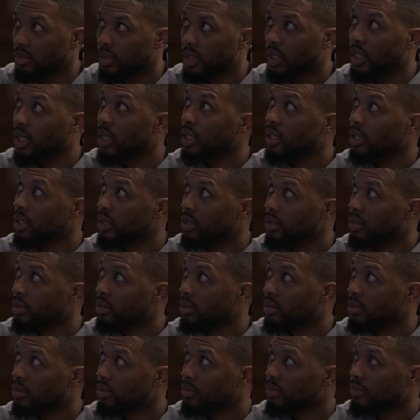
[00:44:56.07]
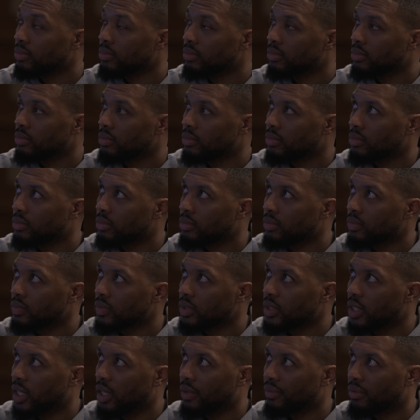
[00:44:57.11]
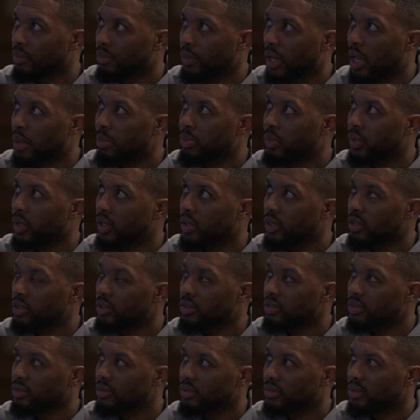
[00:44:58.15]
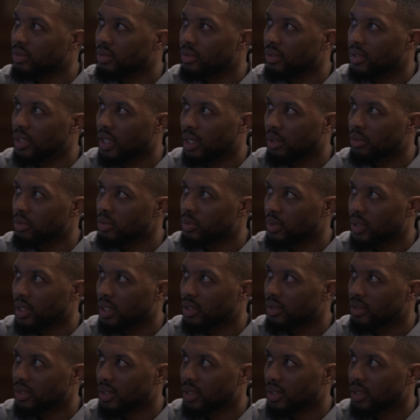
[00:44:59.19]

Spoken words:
Killing. And from that point on, that was when I